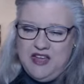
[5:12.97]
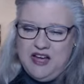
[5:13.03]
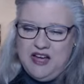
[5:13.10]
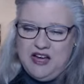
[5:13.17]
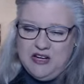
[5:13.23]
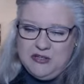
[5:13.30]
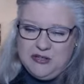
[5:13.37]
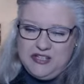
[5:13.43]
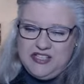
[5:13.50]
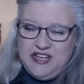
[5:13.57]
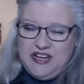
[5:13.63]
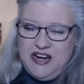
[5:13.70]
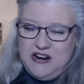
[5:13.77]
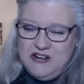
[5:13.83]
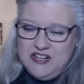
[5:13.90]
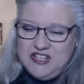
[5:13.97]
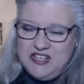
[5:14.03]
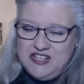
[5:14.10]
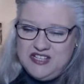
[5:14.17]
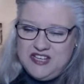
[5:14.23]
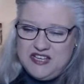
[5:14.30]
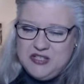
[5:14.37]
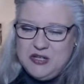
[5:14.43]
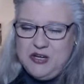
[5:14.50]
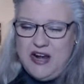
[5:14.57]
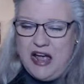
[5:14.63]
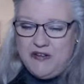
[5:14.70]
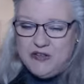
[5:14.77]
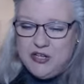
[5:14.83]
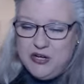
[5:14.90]
uh, christine erickson says good
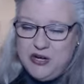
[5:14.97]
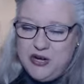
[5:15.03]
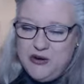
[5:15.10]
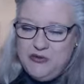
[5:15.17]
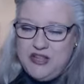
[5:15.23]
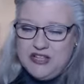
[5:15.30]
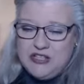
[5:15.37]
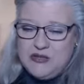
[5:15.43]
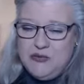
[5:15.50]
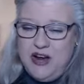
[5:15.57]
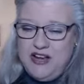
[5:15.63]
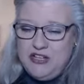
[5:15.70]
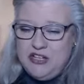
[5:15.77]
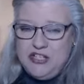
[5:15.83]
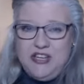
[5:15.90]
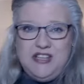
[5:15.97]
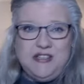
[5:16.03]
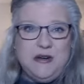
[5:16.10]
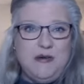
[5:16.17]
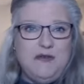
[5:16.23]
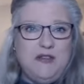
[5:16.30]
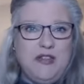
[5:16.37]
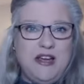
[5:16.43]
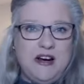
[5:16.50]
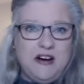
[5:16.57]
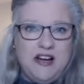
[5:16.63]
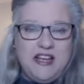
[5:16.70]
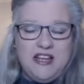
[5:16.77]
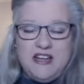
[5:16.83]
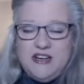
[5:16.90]
afternoon that's right she's over
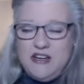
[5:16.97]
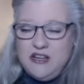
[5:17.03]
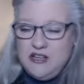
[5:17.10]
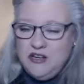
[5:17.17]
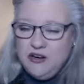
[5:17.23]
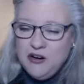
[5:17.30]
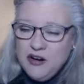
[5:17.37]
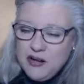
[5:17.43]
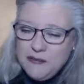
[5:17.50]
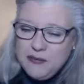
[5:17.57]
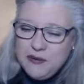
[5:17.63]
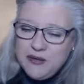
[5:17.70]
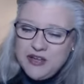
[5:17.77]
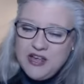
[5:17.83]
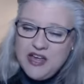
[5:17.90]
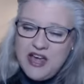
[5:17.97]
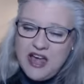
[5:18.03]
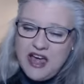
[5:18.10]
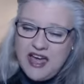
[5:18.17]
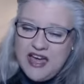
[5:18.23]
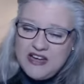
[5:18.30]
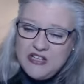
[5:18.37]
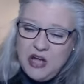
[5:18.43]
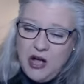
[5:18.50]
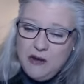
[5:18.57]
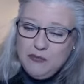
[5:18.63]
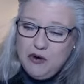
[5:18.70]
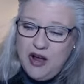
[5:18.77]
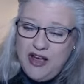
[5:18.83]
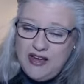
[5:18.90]
there in europe and
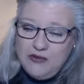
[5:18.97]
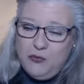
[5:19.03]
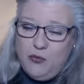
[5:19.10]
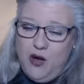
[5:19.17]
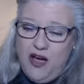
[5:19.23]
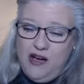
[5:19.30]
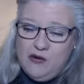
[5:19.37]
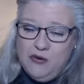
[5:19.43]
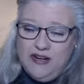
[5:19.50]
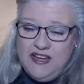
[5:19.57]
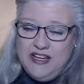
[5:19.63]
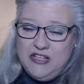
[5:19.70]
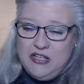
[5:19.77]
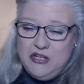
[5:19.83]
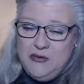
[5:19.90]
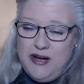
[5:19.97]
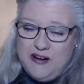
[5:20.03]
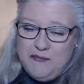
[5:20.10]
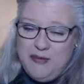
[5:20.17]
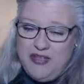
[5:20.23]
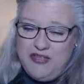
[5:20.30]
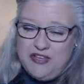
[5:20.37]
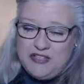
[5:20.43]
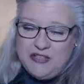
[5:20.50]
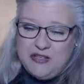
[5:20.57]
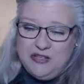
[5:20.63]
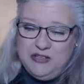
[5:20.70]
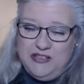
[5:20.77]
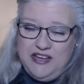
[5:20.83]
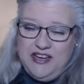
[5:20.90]
tom wright wow what gets you out of bed this
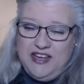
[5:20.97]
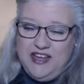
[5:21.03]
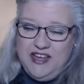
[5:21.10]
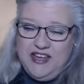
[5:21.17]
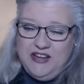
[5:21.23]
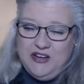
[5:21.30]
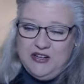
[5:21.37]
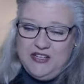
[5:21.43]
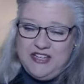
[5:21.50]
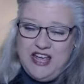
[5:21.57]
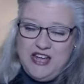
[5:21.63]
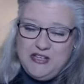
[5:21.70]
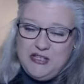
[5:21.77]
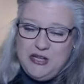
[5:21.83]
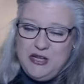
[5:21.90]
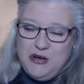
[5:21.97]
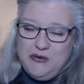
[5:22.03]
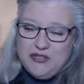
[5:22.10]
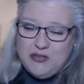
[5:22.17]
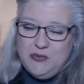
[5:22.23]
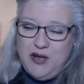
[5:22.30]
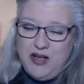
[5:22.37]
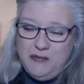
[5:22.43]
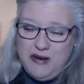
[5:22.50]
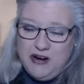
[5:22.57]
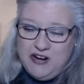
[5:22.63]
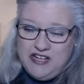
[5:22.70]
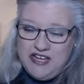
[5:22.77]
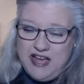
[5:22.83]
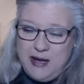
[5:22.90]
early good day to you as well
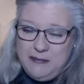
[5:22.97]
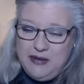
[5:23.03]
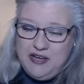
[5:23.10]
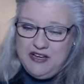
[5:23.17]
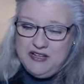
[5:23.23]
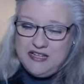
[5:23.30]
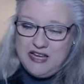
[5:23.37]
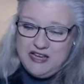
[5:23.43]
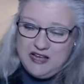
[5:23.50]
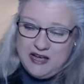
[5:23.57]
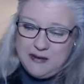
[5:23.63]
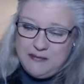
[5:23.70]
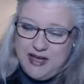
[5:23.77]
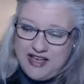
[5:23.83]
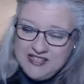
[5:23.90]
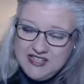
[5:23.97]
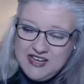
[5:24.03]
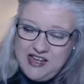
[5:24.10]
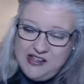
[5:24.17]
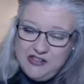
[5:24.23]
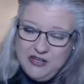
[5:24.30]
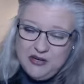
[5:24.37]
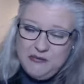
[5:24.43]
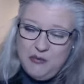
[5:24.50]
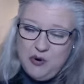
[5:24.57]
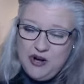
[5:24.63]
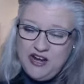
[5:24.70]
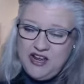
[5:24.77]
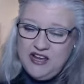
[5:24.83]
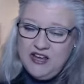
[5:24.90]
mary tapping uh, moscow good
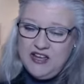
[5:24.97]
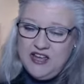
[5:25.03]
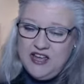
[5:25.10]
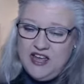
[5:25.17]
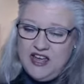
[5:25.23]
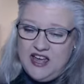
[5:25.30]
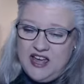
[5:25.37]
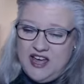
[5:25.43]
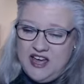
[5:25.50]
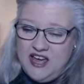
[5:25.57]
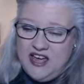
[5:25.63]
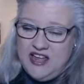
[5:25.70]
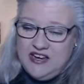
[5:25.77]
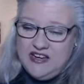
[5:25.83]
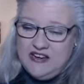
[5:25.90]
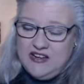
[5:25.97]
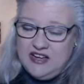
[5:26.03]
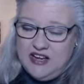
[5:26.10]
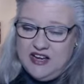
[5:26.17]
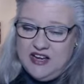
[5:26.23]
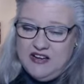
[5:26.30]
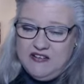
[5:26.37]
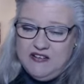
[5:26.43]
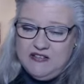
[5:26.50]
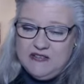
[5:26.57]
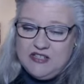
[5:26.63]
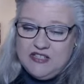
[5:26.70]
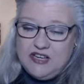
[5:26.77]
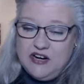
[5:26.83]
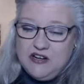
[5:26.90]
morning and uh,
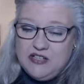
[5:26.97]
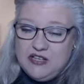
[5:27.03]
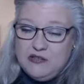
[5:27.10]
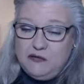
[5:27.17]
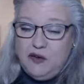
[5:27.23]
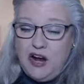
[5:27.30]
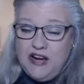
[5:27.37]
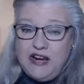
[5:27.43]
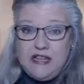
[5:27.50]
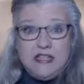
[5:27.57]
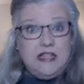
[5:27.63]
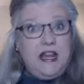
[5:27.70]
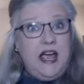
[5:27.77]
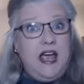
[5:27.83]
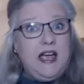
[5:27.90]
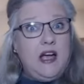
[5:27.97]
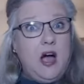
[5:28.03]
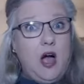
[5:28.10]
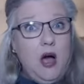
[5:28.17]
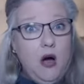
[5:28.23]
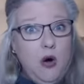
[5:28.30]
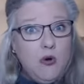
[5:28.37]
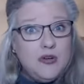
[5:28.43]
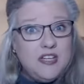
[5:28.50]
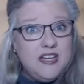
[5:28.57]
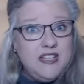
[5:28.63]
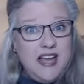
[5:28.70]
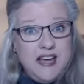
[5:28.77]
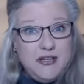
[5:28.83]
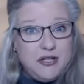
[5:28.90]
Sarah says, Friday, today. Oh,
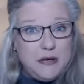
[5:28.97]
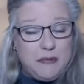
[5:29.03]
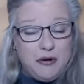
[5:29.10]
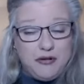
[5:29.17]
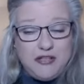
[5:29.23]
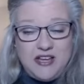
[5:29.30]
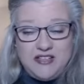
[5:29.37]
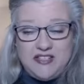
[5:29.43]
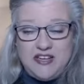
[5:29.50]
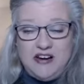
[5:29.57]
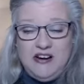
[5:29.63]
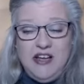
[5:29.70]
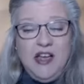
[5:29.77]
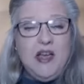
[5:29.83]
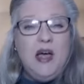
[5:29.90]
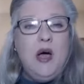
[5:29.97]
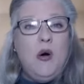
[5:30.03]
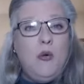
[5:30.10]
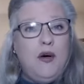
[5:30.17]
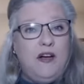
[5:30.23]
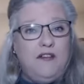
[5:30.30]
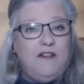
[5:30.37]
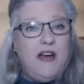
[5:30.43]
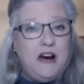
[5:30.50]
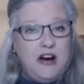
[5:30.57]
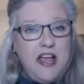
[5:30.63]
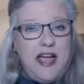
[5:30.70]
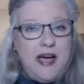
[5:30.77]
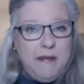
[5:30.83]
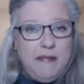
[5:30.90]
today's your birthday, Sarah. Well,
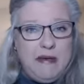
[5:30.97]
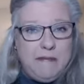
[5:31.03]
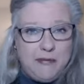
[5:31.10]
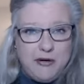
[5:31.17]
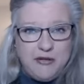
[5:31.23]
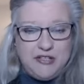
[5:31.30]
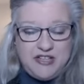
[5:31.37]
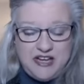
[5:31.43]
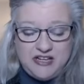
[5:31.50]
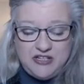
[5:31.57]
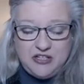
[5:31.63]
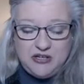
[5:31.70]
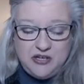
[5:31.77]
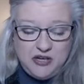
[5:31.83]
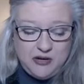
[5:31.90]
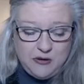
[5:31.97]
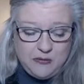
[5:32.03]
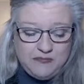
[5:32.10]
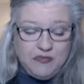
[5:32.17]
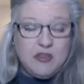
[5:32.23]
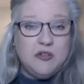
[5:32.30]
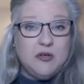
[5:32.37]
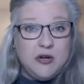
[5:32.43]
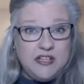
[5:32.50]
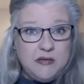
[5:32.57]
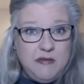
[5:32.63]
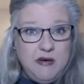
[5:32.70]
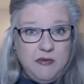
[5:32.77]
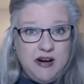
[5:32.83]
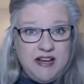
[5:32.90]
very happy birthday to you. Trust
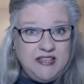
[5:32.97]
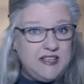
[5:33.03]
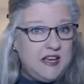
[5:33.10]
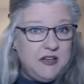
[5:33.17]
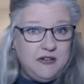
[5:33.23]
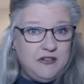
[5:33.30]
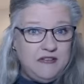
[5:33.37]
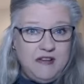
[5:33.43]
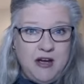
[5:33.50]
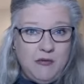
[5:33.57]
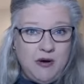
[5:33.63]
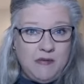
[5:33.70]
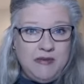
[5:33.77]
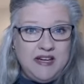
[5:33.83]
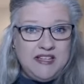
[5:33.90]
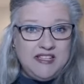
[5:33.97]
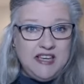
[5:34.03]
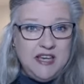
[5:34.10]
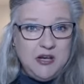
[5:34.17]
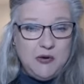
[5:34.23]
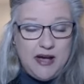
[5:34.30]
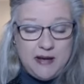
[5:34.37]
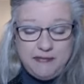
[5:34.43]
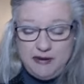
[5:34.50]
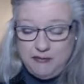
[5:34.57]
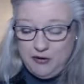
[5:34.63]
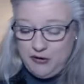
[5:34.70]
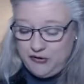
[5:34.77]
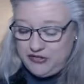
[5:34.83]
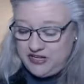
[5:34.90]
me when I say you do not want me to sing you happy
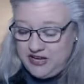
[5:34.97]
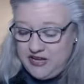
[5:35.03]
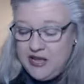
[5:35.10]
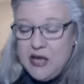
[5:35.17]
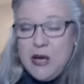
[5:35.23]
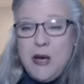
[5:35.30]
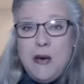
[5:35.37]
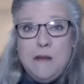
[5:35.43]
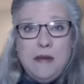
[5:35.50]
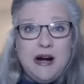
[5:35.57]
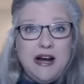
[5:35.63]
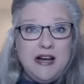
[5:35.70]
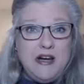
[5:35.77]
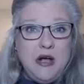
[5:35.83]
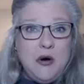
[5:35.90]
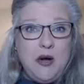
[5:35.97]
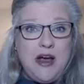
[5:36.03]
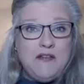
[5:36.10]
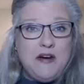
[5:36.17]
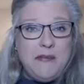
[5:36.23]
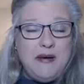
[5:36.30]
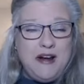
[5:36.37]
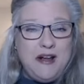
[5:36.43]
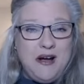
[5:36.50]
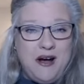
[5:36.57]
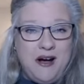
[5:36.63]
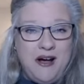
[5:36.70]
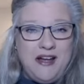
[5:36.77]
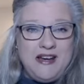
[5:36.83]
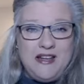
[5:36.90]
birthday, but I know everybody
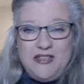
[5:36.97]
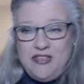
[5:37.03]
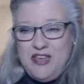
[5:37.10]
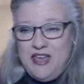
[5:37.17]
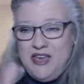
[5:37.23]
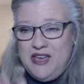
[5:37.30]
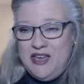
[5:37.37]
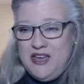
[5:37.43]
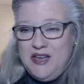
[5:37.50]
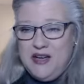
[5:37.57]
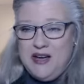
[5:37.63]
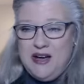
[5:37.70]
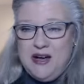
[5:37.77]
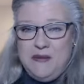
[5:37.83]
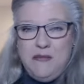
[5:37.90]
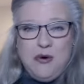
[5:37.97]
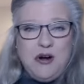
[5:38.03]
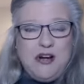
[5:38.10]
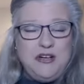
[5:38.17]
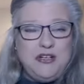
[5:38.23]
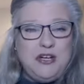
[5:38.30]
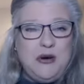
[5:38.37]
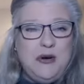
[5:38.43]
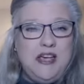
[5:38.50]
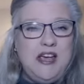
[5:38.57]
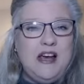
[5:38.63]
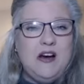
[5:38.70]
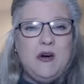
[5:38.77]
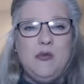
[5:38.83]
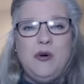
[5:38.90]
on the uh, morning show
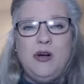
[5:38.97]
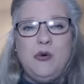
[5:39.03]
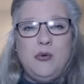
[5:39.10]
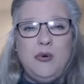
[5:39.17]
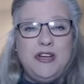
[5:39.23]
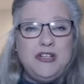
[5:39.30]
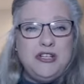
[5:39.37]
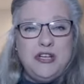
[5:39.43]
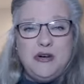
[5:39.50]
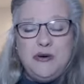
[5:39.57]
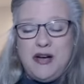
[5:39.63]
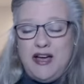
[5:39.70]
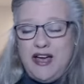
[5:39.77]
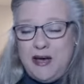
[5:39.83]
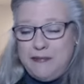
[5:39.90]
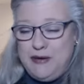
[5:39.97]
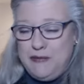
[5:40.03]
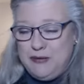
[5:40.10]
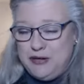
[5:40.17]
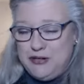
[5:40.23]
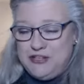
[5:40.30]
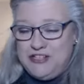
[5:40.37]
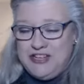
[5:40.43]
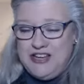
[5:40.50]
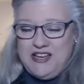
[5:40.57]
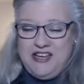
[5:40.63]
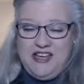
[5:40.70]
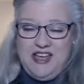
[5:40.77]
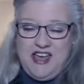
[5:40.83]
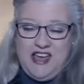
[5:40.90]
here will wish you a happy
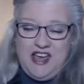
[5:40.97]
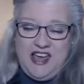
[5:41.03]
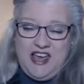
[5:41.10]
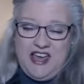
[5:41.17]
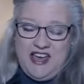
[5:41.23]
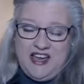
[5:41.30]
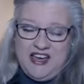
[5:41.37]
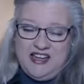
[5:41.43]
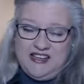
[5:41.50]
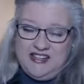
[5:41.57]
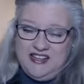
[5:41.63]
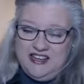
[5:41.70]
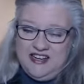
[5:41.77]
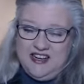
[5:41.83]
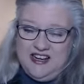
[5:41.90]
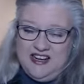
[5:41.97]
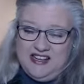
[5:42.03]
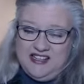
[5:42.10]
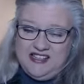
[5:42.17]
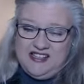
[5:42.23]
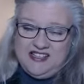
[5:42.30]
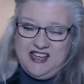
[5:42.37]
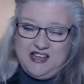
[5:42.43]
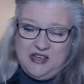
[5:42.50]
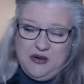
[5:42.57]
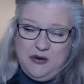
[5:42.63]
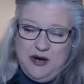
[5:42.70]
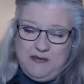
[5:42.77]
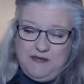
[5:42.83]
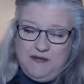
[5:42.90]
birthday and uh, set
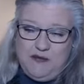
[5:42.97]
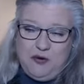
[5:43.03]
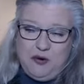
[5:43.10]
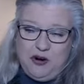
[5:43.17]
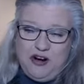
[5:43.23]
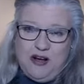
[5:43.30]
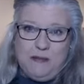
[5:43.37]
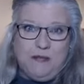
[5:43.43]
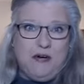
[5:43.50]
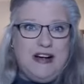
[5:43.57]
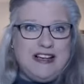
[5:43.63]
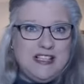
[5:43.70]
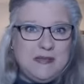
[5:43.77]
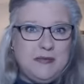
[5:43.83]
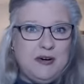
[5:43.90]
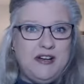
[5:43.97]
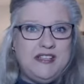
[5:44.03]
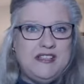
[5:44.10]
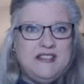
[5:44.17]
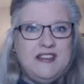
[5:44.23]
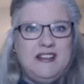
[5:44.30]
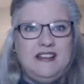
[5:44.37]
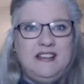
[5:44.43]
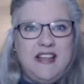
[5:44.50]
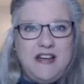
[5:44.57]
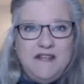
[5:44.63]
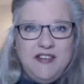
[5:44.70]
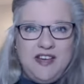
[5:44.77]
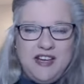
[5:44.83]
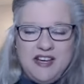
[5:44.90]
you up for a prosperous,
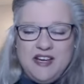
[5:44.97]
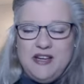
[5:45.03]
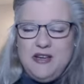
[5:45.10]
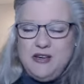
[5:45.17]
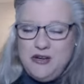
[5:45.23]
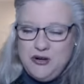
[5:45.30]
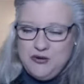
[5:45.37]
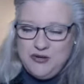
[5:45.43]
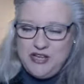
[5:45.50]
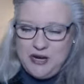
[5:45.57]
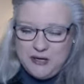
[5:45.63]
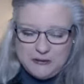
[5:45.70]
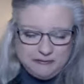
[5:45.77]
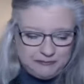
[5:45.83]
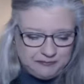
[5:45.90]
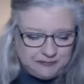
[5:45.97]
loving new year.